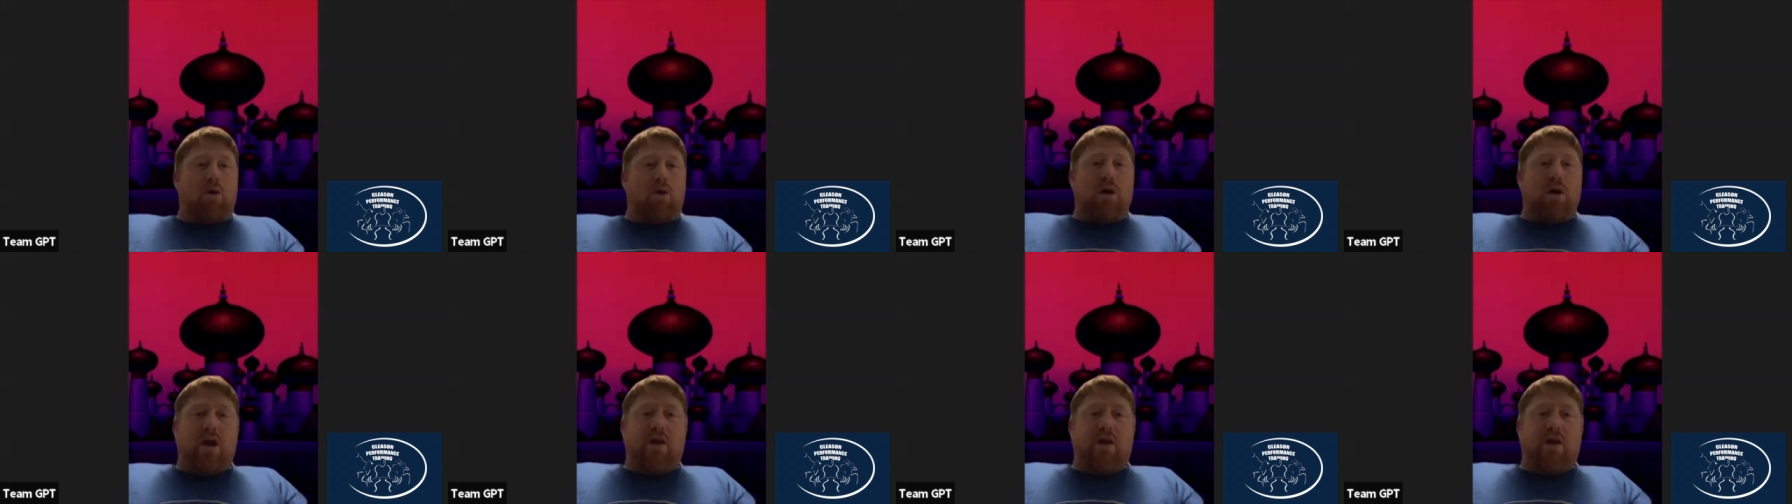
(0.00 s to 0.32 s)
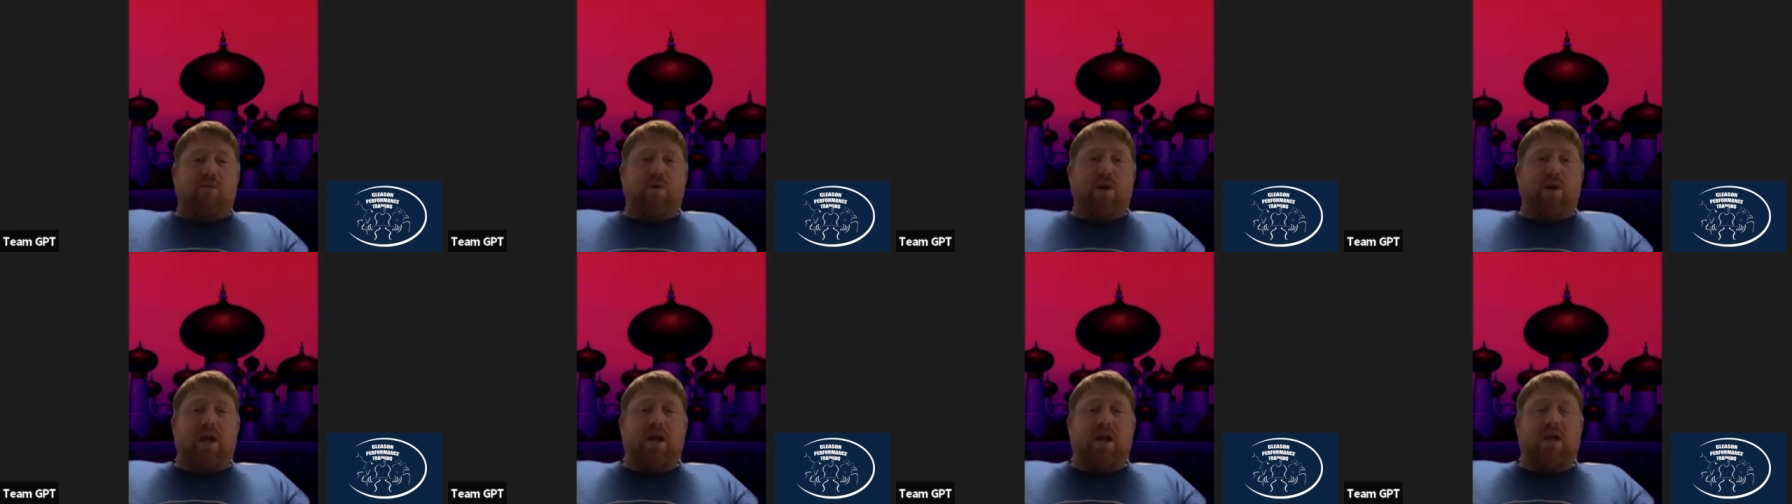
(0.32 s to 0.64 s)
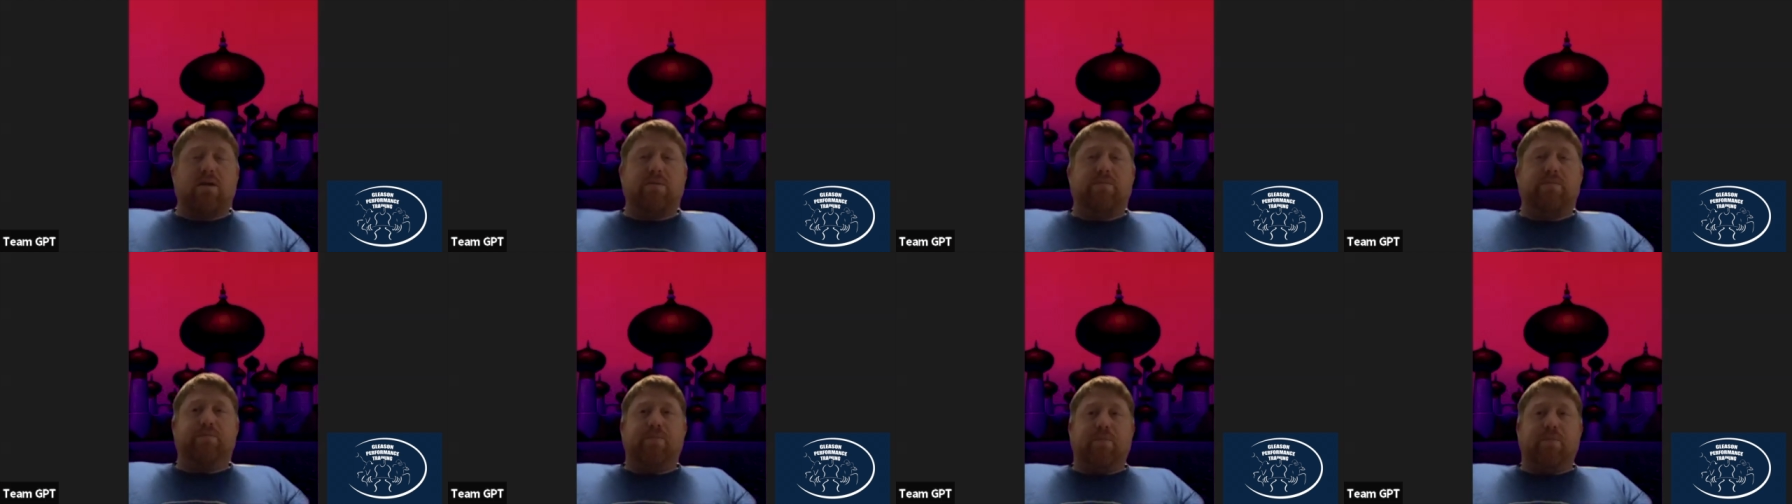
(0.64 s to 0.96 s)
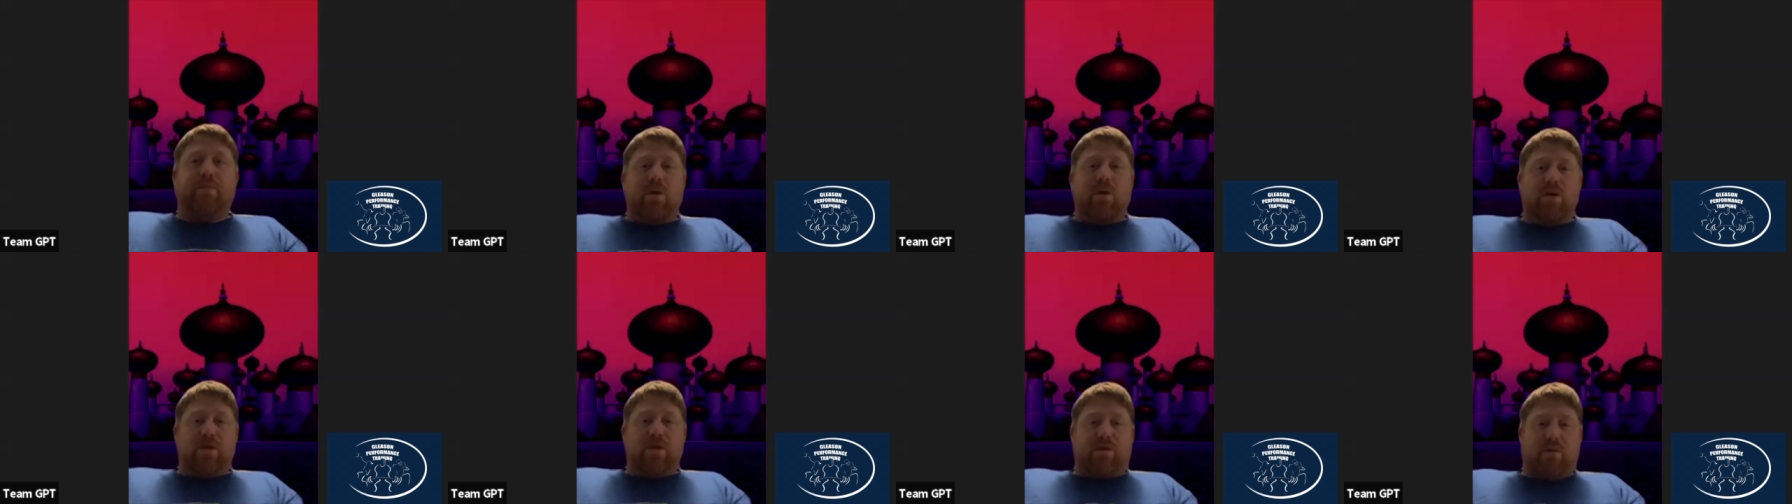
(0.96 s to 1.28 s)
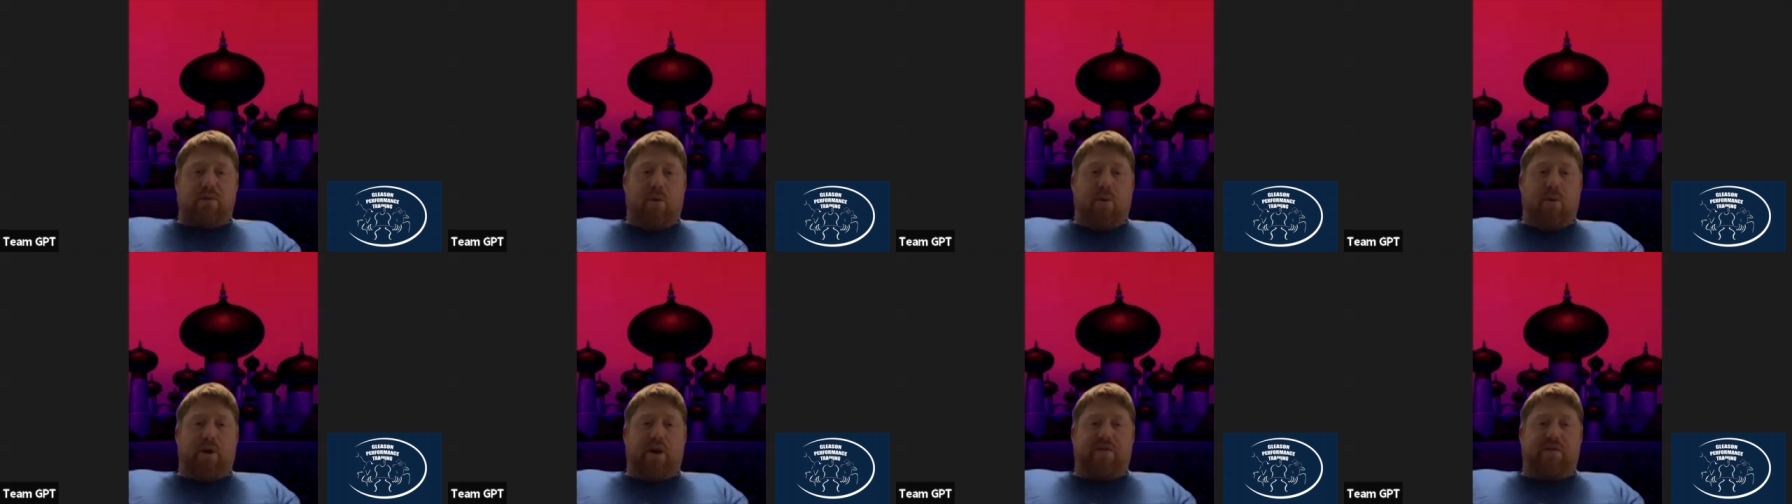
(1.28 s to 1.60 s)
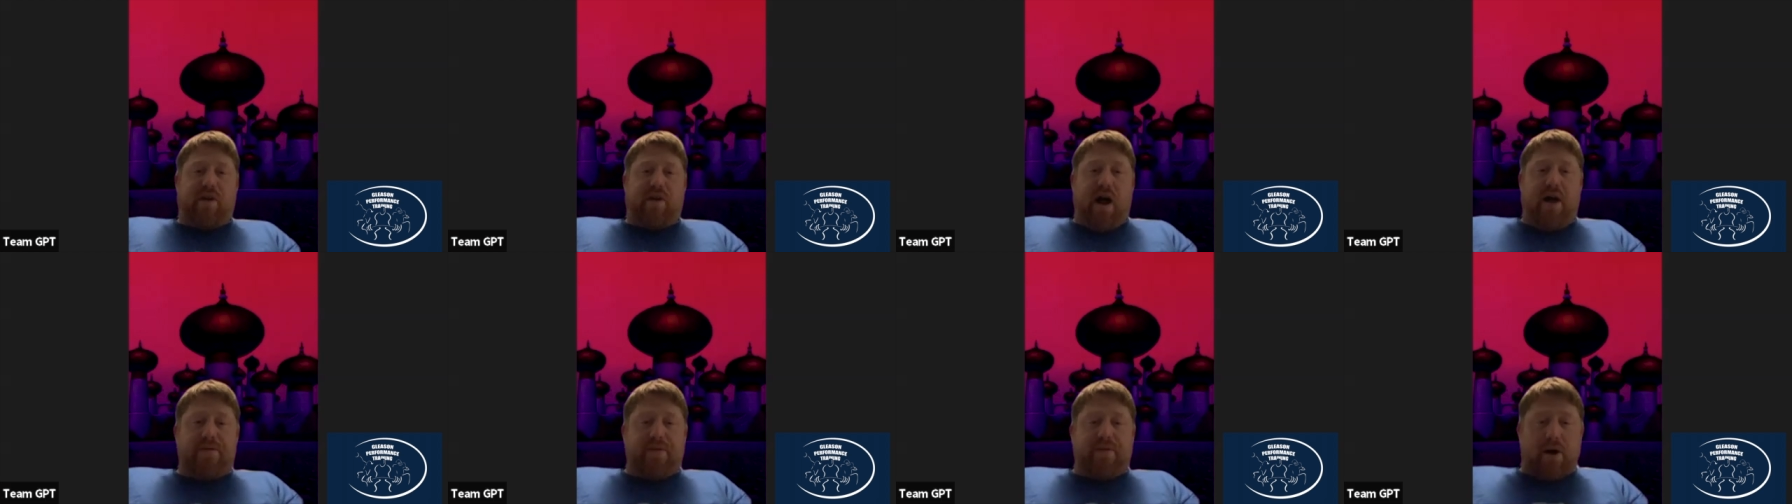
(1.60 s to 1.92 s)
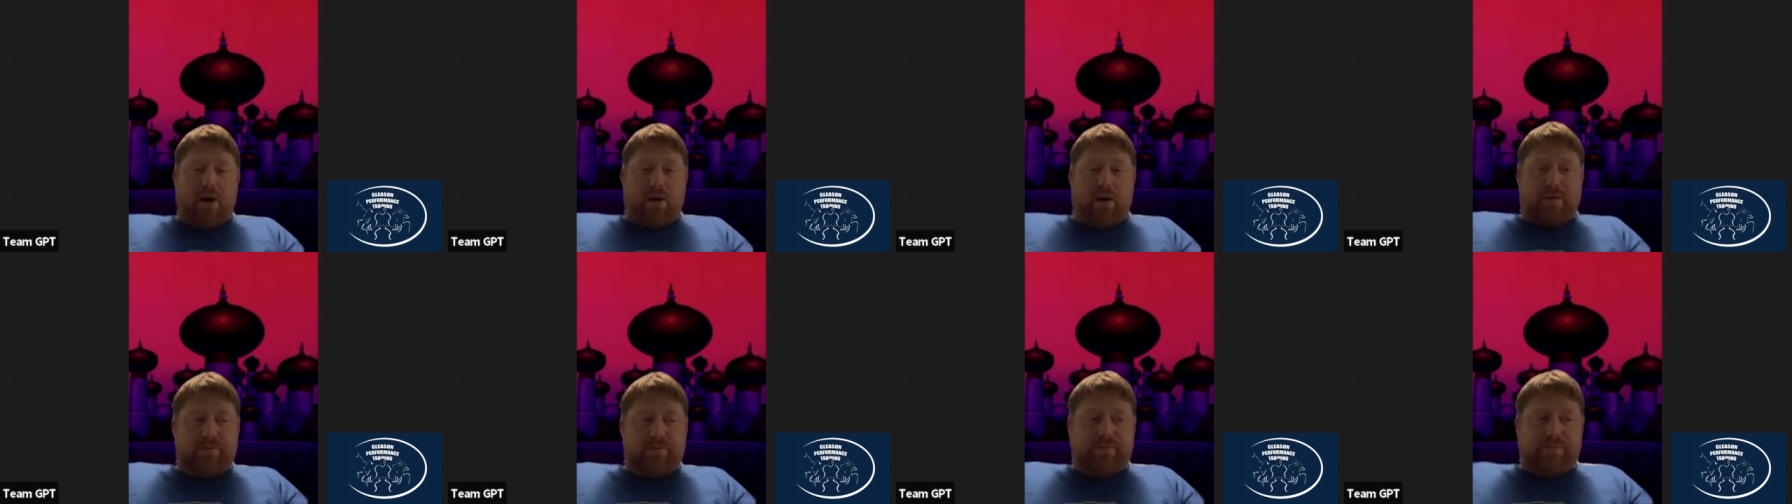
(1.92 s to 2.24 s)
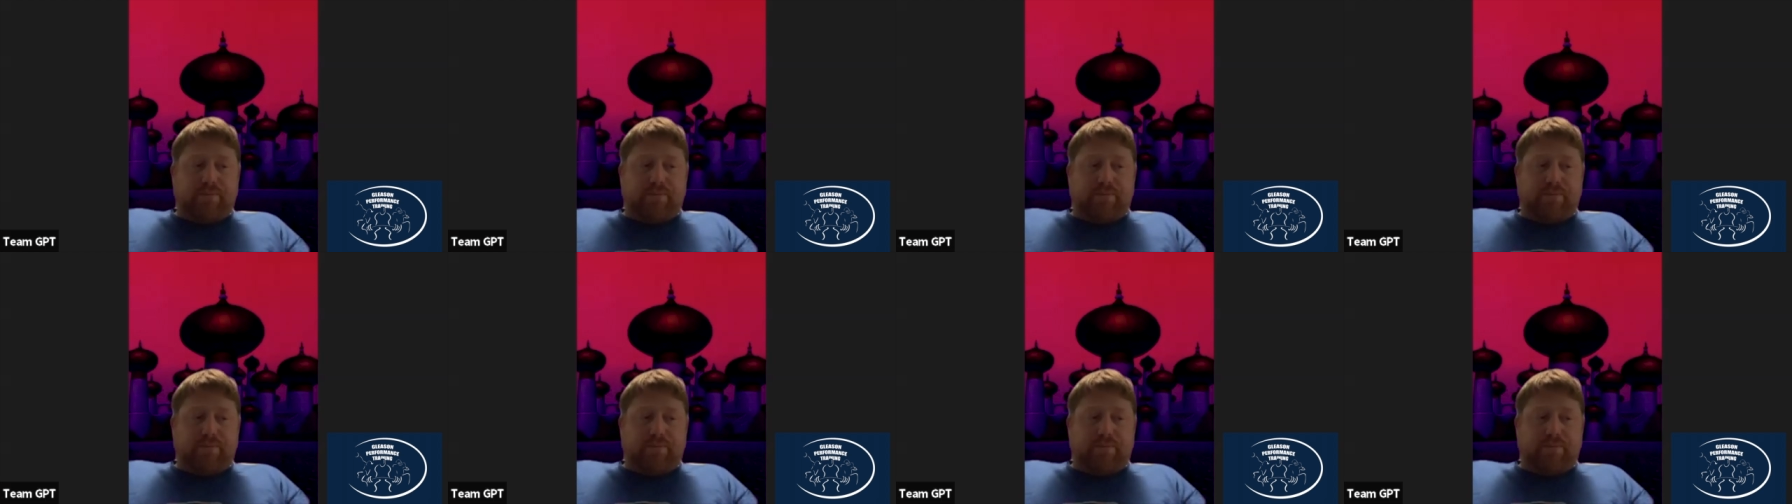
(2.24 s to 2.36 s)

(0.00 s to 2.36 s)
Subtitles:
if we can throw enough on there,